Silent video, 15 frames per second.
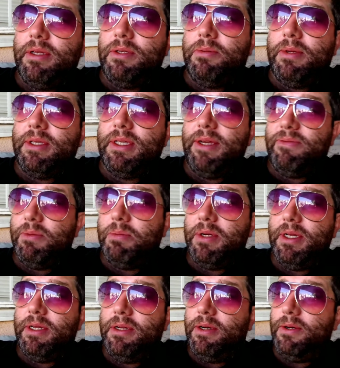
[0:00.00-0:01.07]
It's because
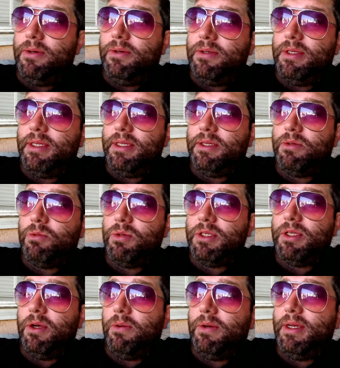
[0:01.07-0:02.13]
everybody knows this is what's
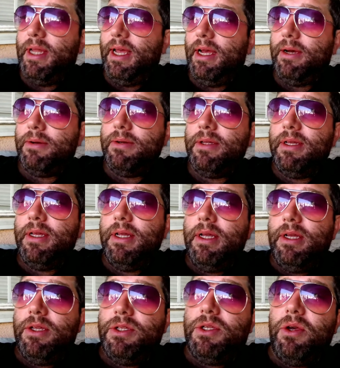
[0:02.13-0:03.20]
going down.
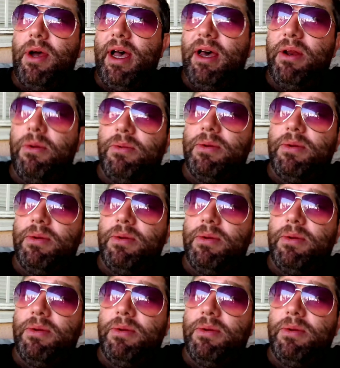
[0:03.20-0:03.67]
So how do